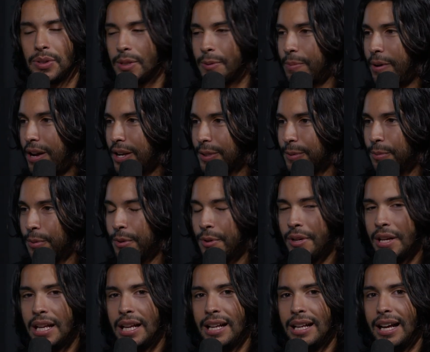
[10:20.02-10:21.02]
as
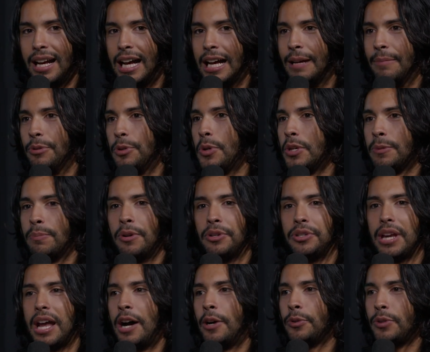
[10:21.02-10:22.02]
possible. Do as much
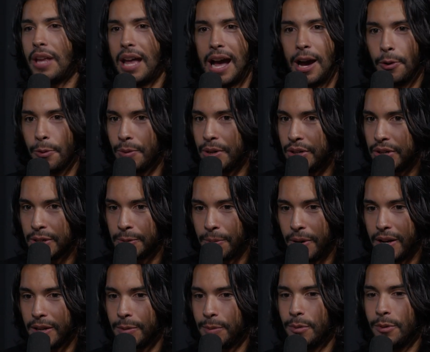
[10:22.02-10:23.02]
outreach as
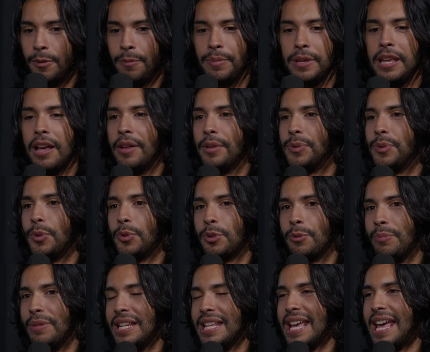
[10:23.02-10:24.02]
possible. Be on
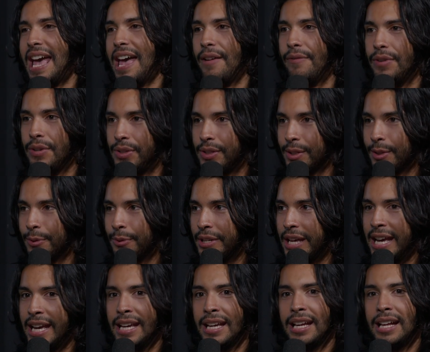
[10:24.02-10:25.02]
social media every single
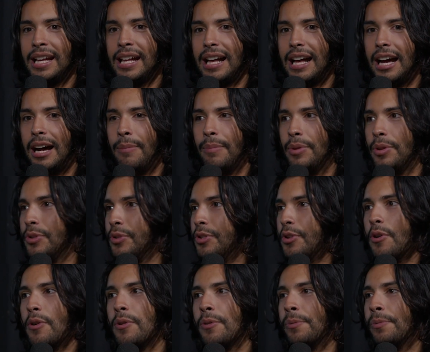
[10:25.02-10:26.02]
day.
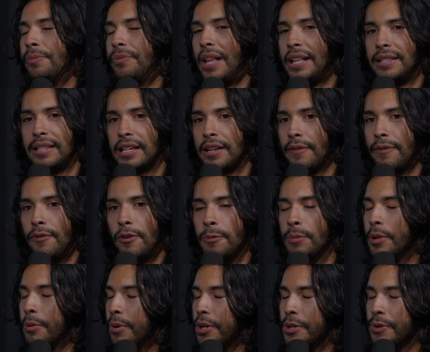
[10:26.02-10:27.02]
And that's like a
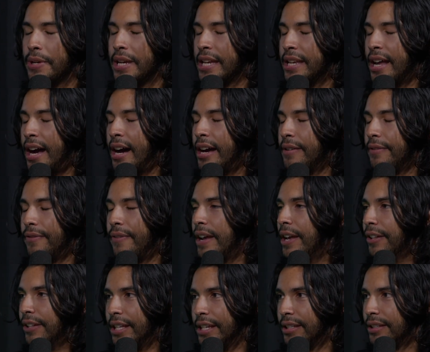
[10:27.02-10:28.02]
formula where you cannot
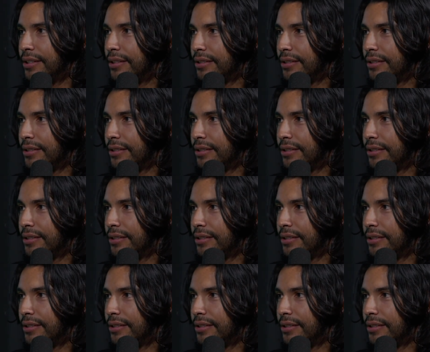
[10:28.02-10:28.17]
fail in.